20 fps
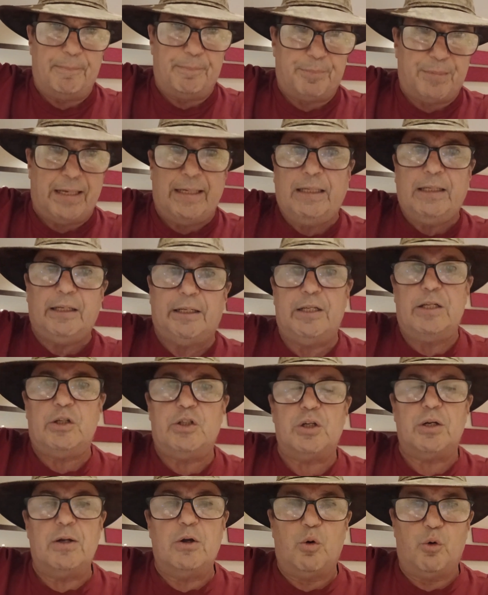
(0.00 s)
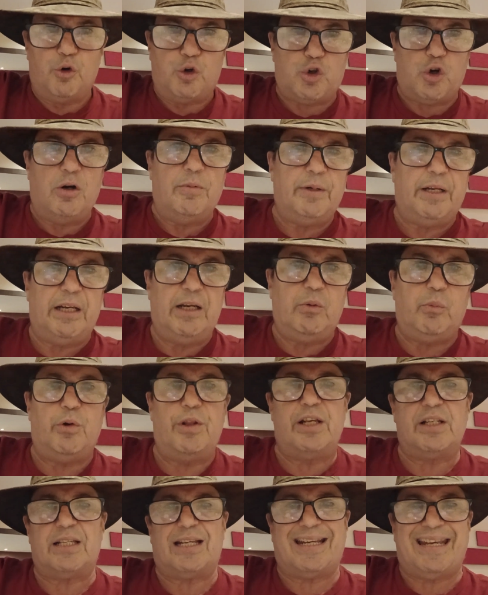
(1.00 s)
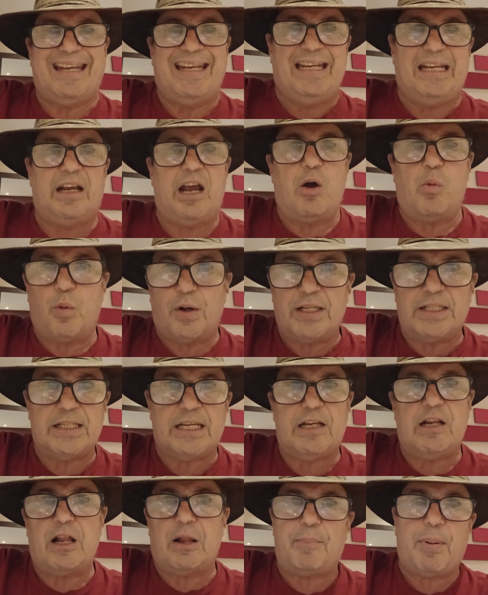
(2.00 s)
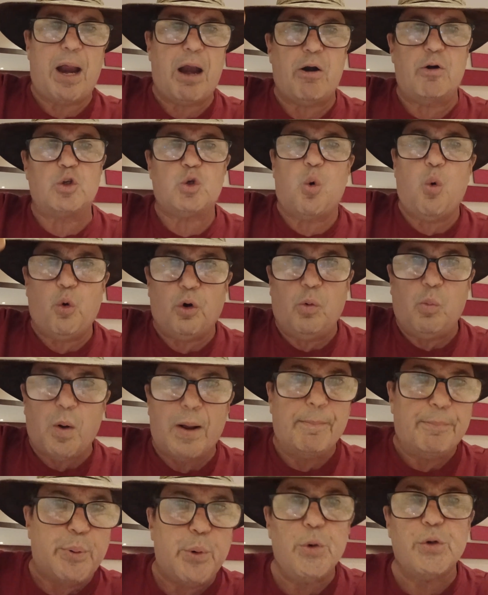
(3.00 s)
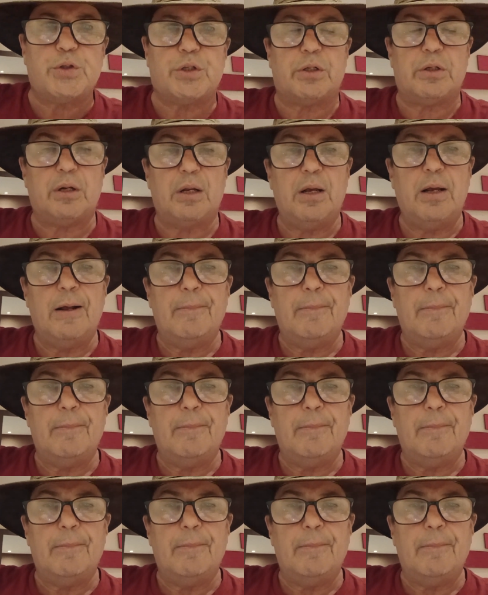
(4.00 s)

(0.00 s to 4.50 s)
England or Germany, where there's a king and one seat and the power is all in one person.